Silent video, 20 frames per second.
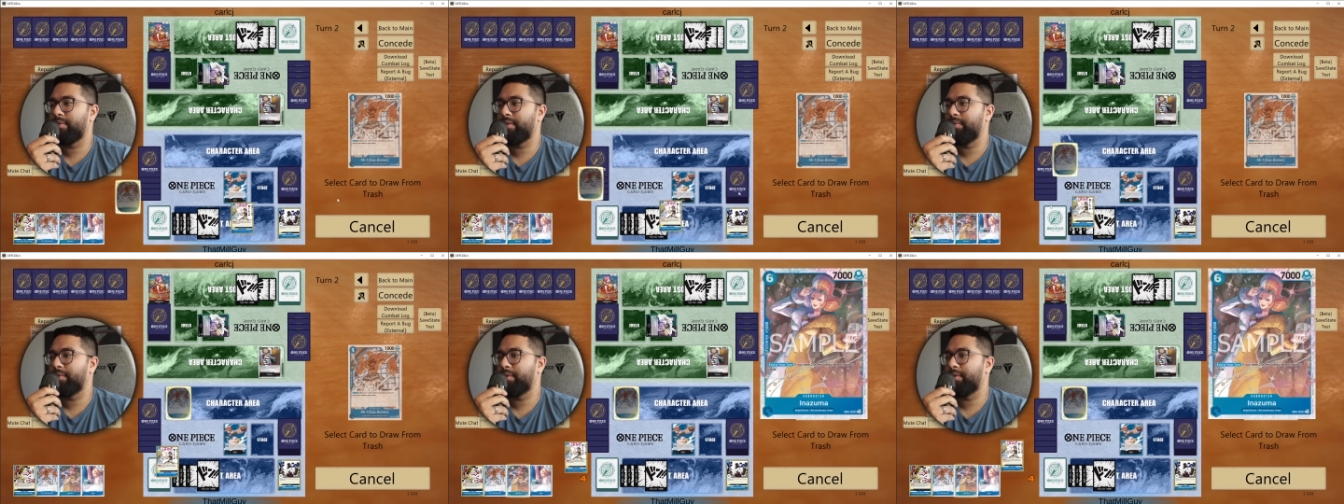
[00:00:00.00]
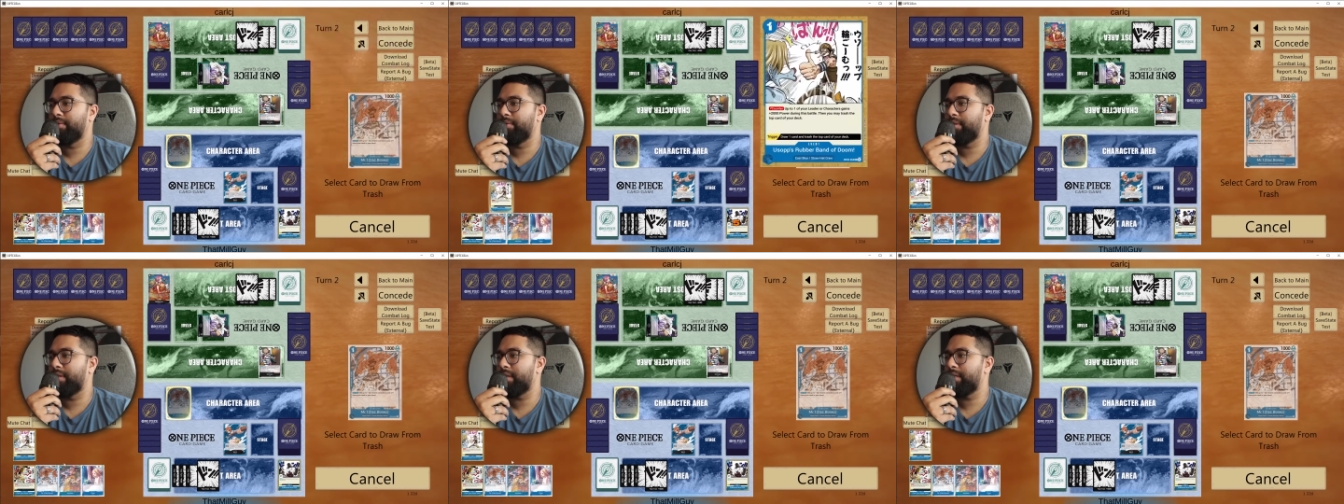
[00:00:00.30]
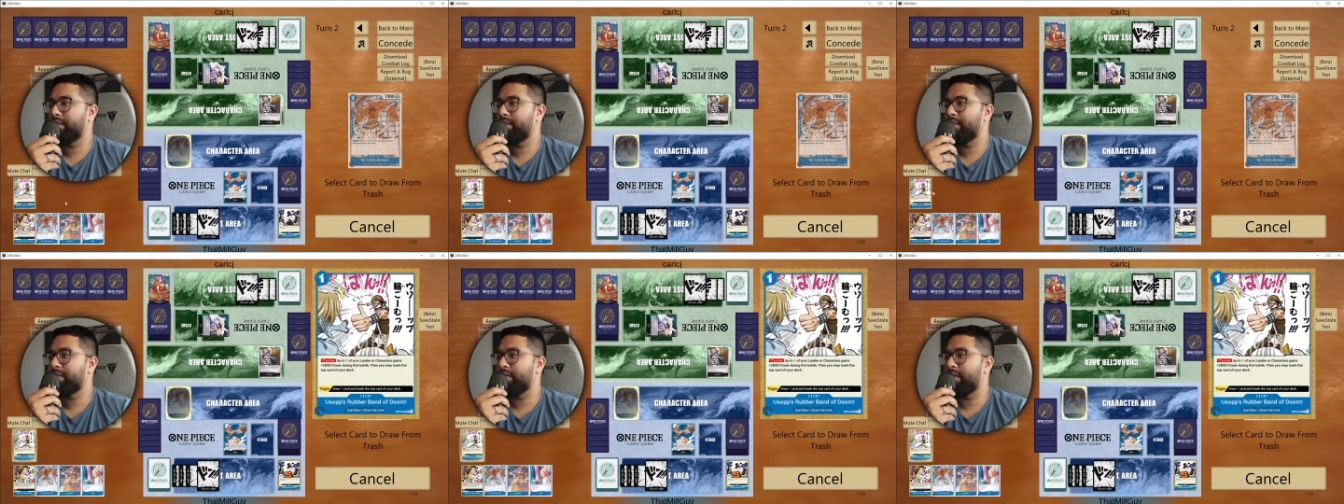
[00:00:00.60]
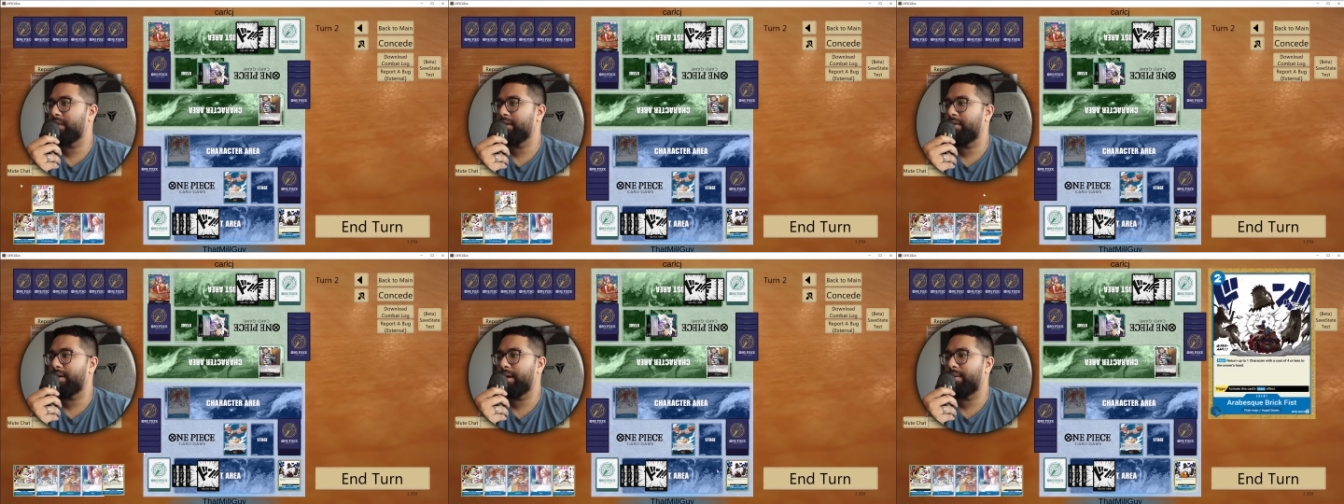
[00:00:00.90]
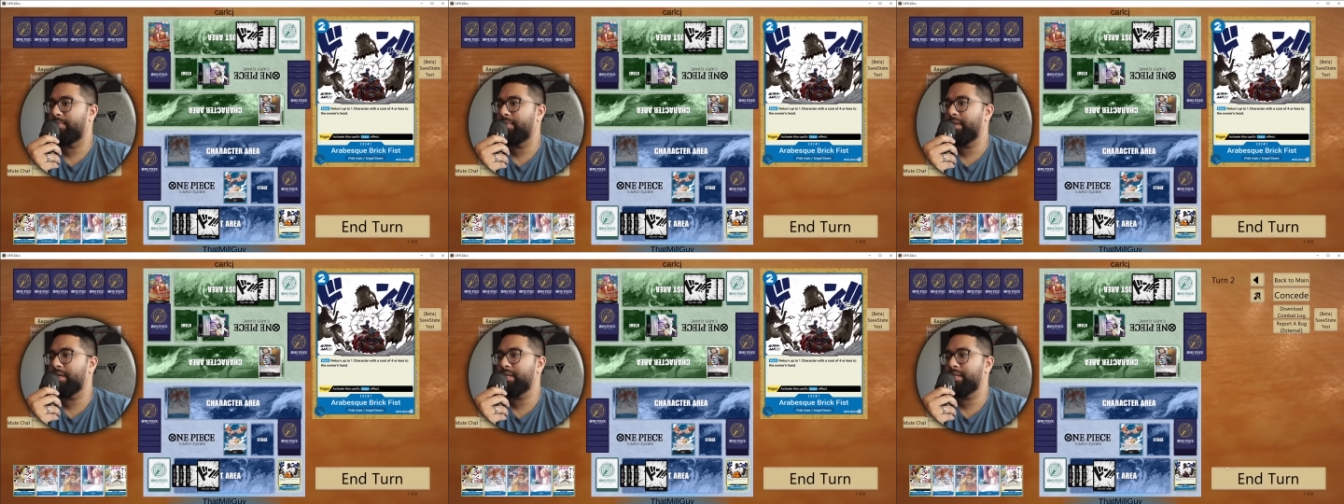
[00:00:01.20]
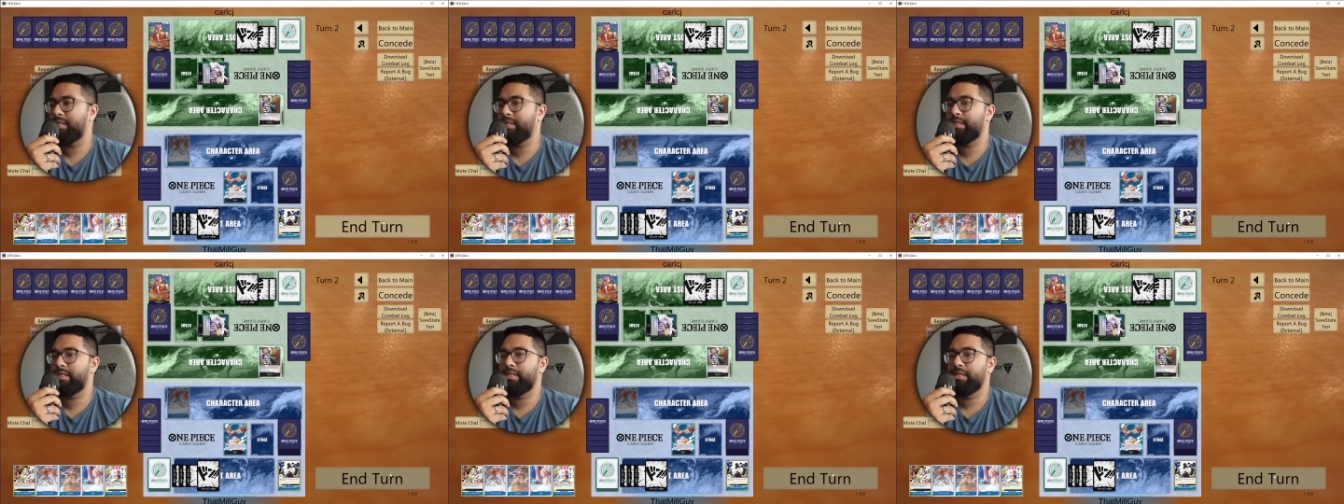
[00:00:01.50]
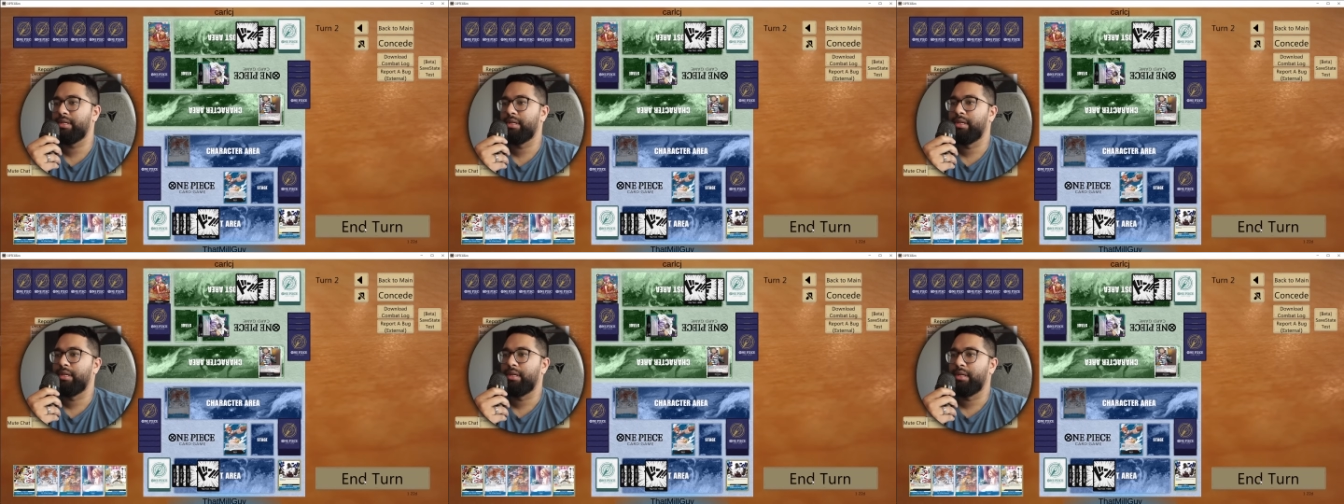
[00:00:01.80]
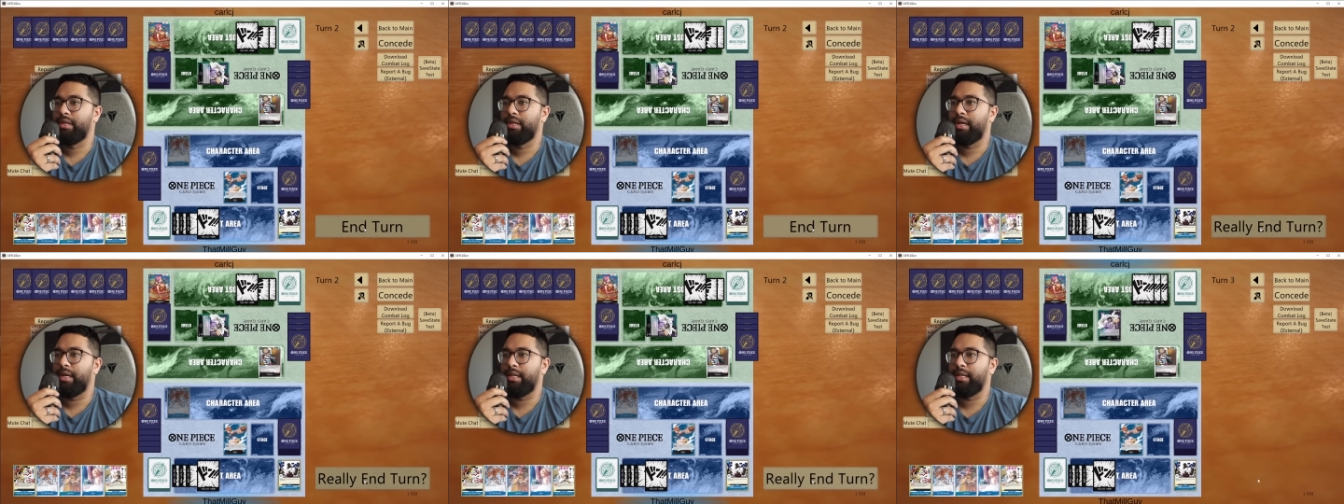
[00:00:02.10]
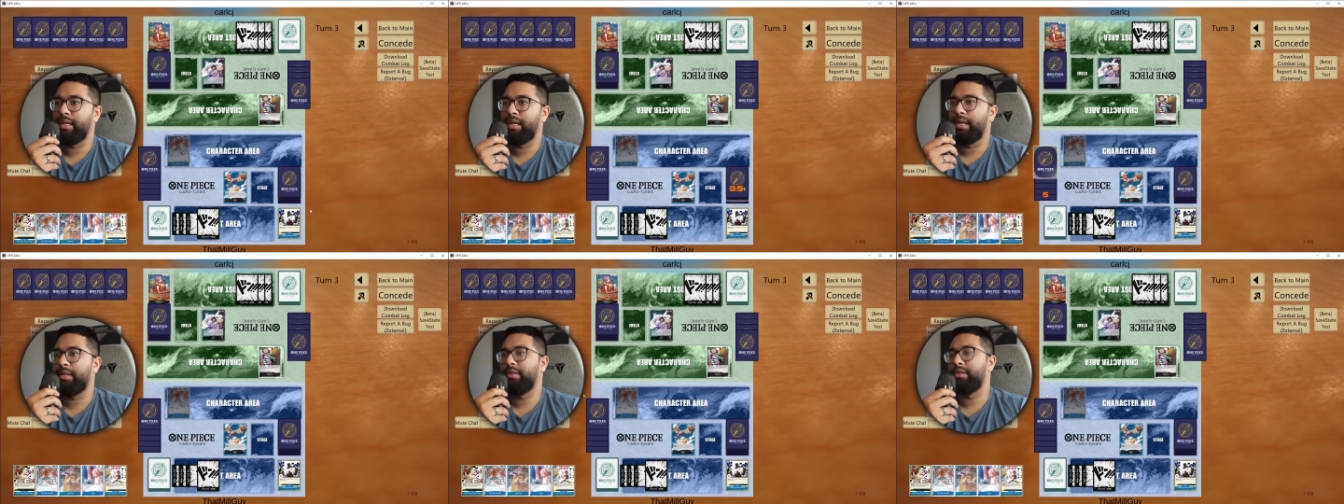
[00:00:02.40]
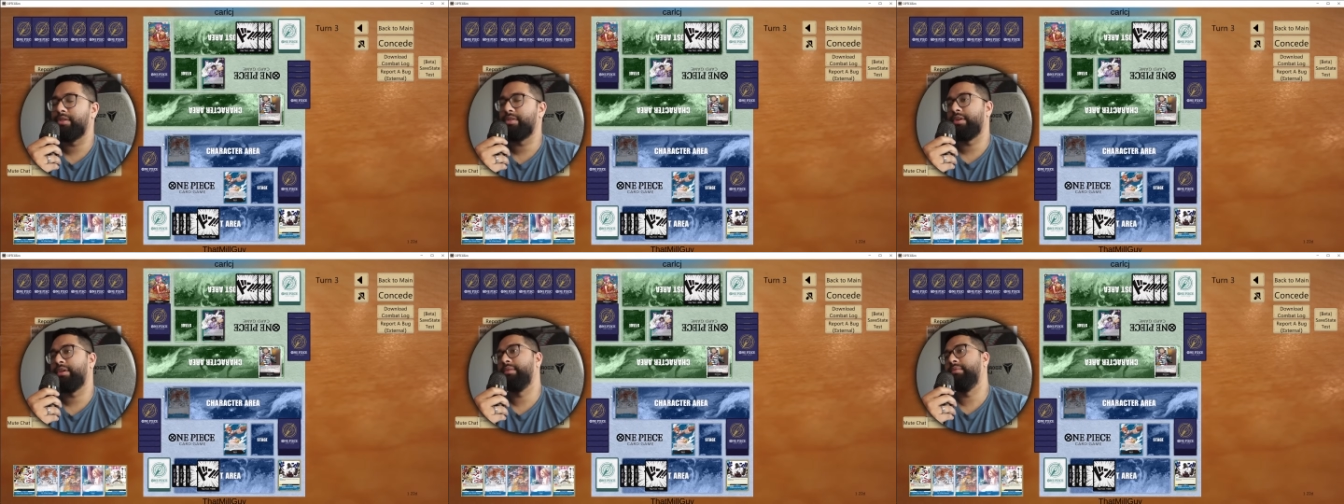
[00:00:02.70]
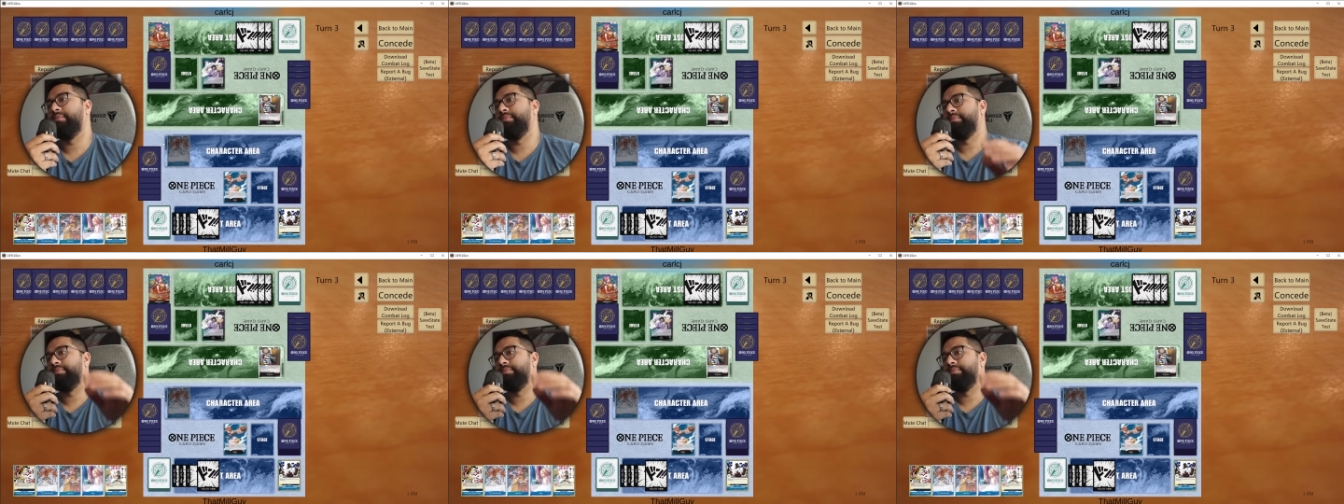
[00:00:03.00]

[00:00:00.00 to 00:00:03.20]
We will do this and grab this and then end the turn.